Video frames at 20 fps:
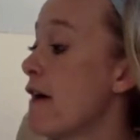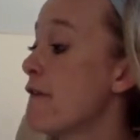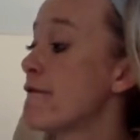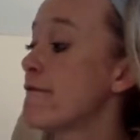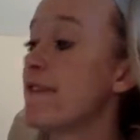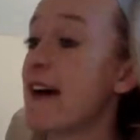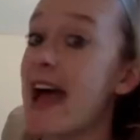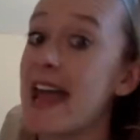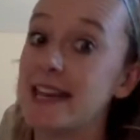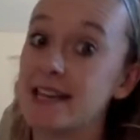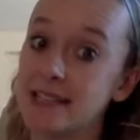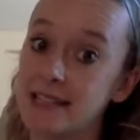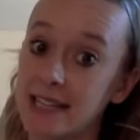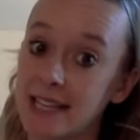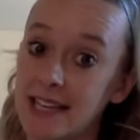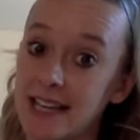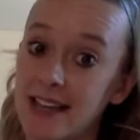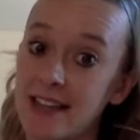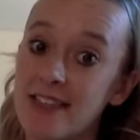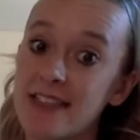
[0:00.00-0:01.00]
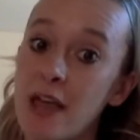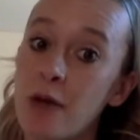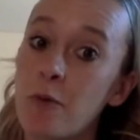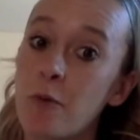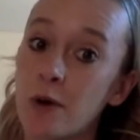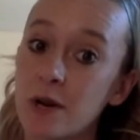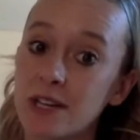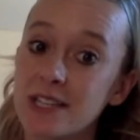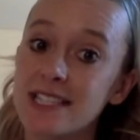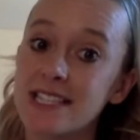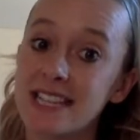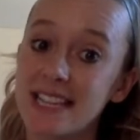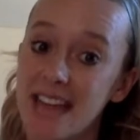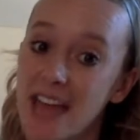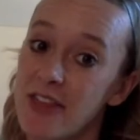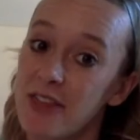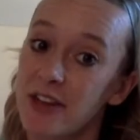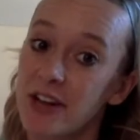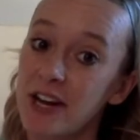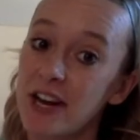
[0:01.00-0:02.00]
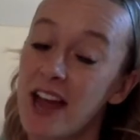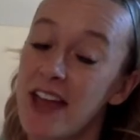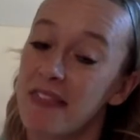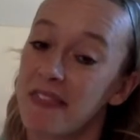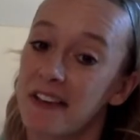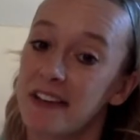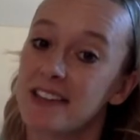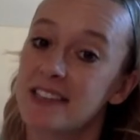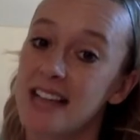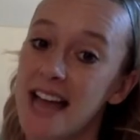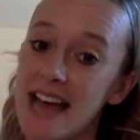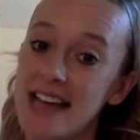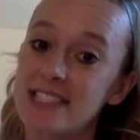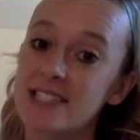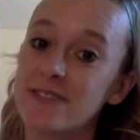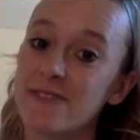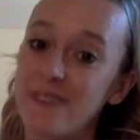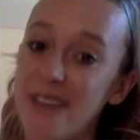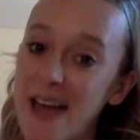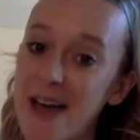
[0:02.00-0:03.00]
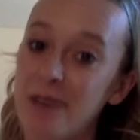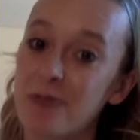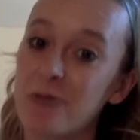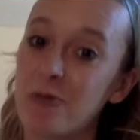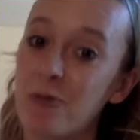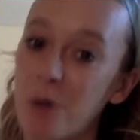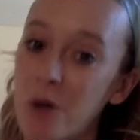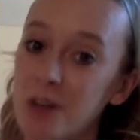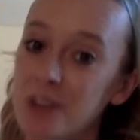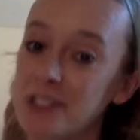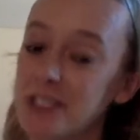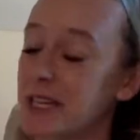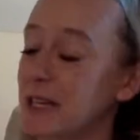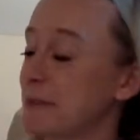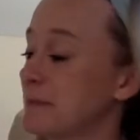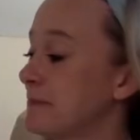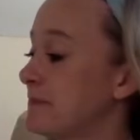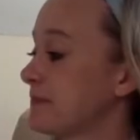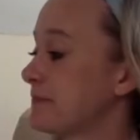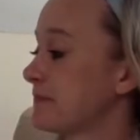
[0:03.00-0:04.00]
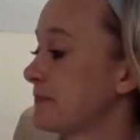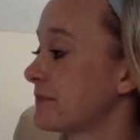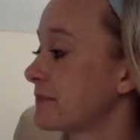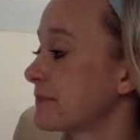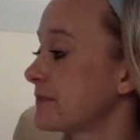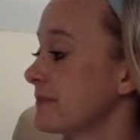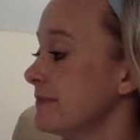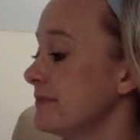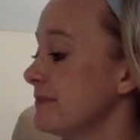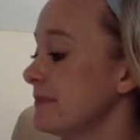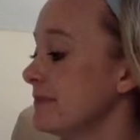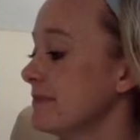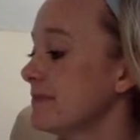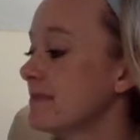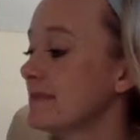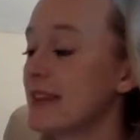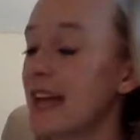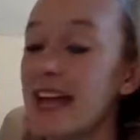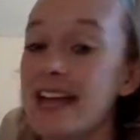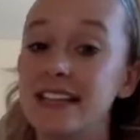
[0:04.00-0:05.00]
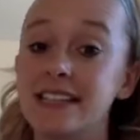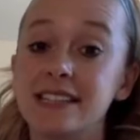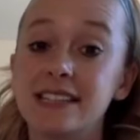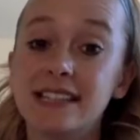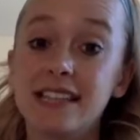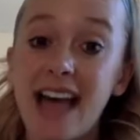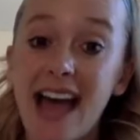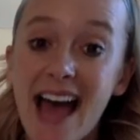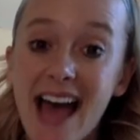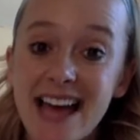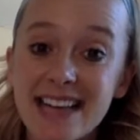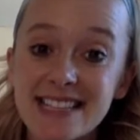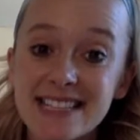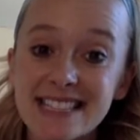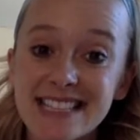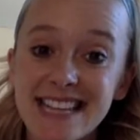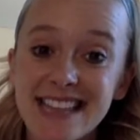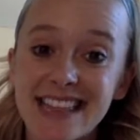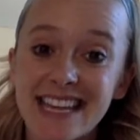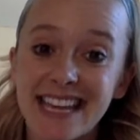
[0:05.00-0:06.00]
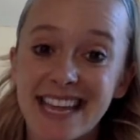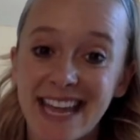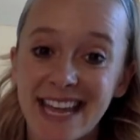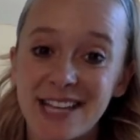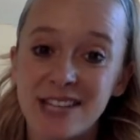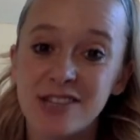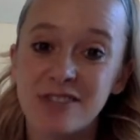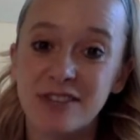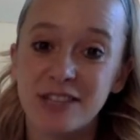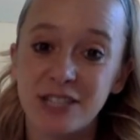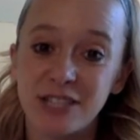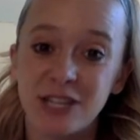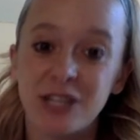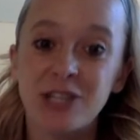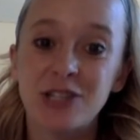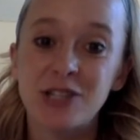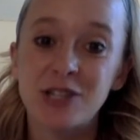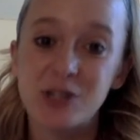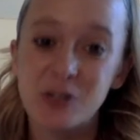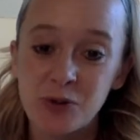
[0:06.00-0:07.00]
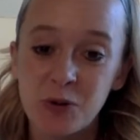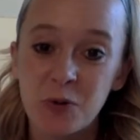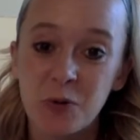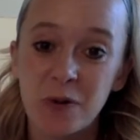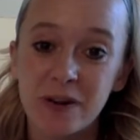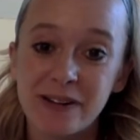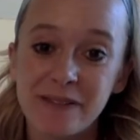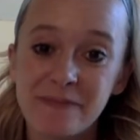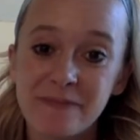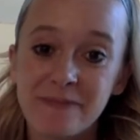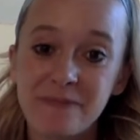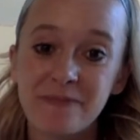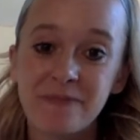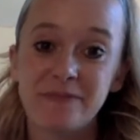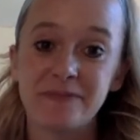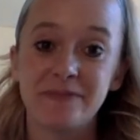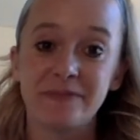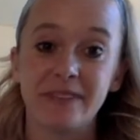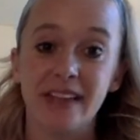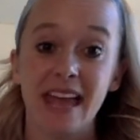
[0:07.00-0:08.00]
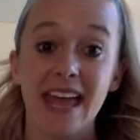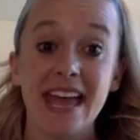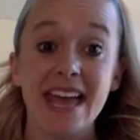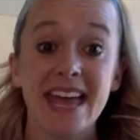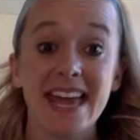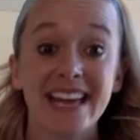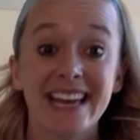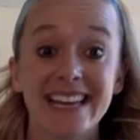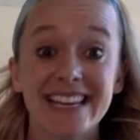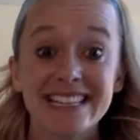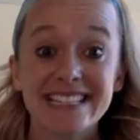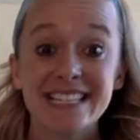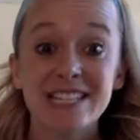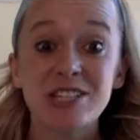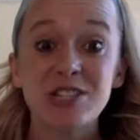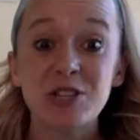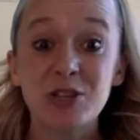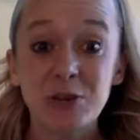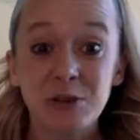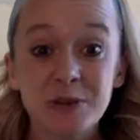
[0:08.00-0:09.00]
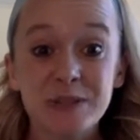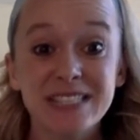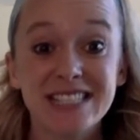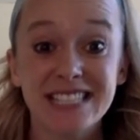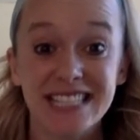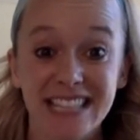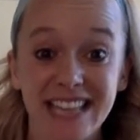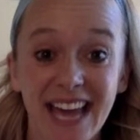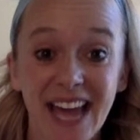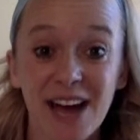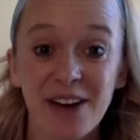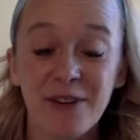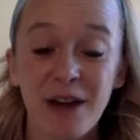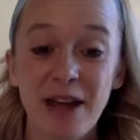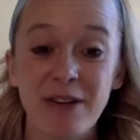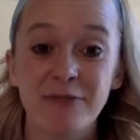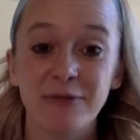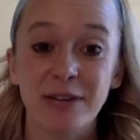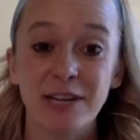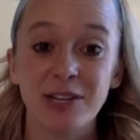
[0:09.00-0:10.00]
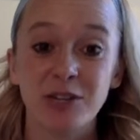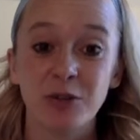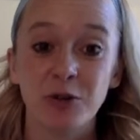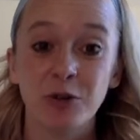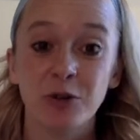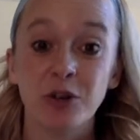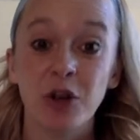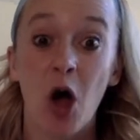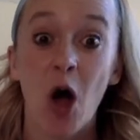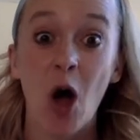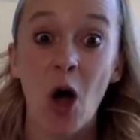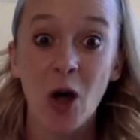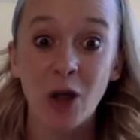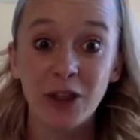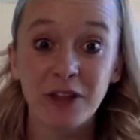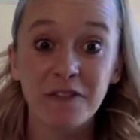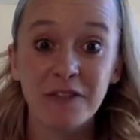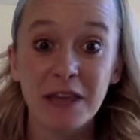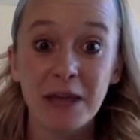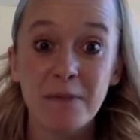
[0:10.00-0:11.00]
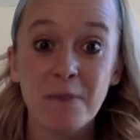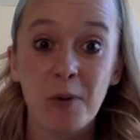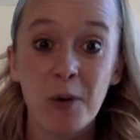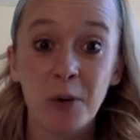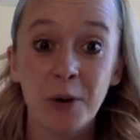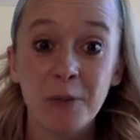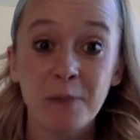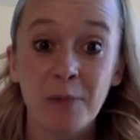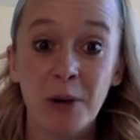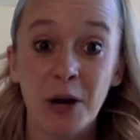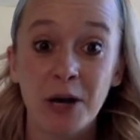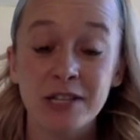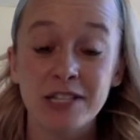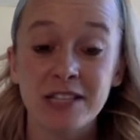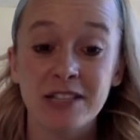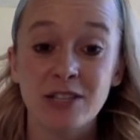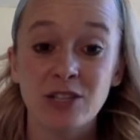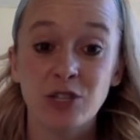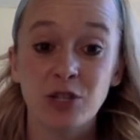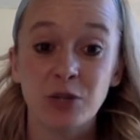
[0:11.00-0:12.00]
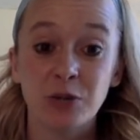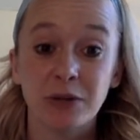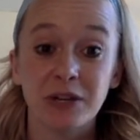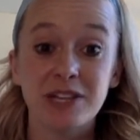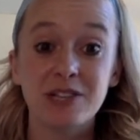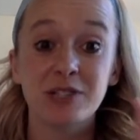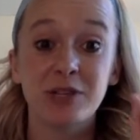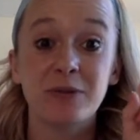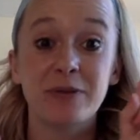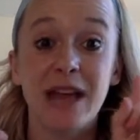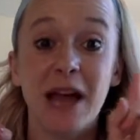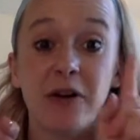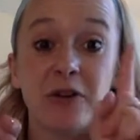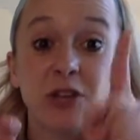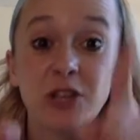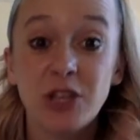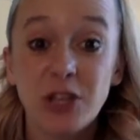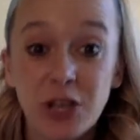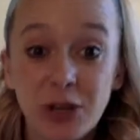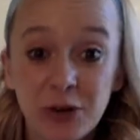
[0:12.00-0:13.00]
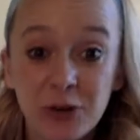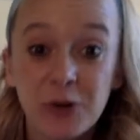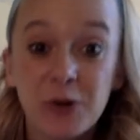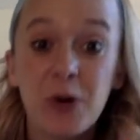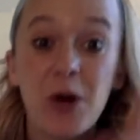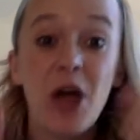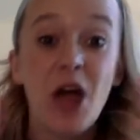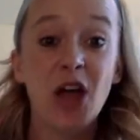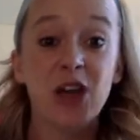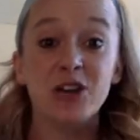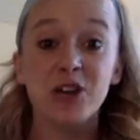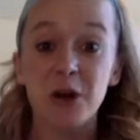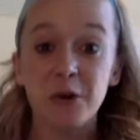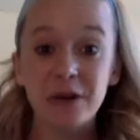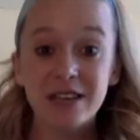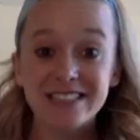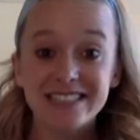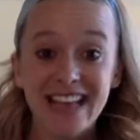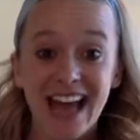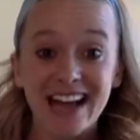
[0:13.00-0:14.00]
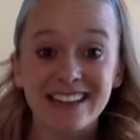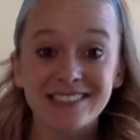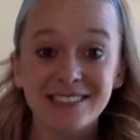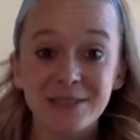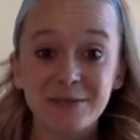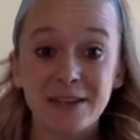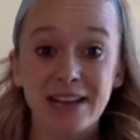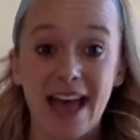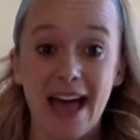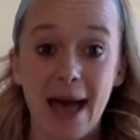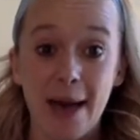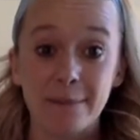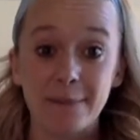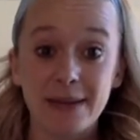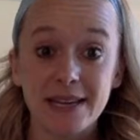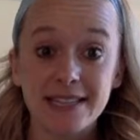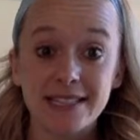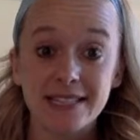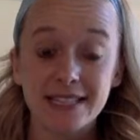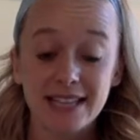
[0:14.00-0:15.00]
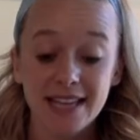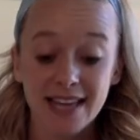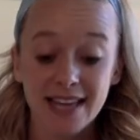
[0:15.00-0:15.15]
Finally, they worked together and the class found Walter. Last, the kids returned to school. Did you see how I retold all of the important parts in the story so now you know exactly what happened?